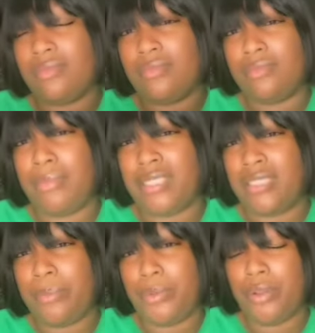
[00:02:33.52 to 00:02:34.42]
mess
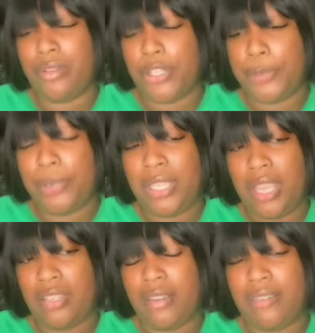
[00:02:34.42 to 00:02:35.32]
up your
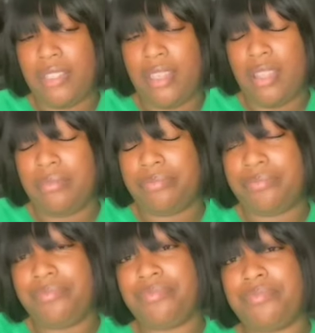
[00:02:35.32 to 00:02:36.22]
pH or anything,
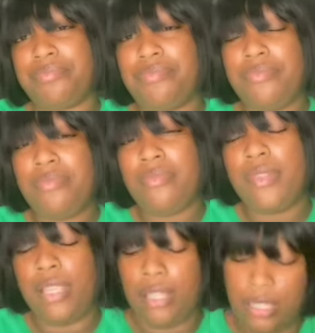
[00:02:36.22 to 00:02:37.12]

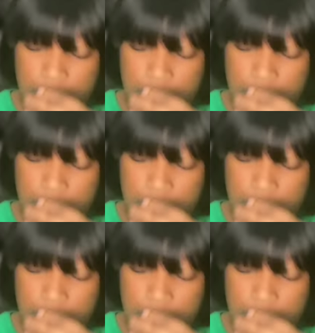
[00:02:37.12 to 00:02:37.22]
and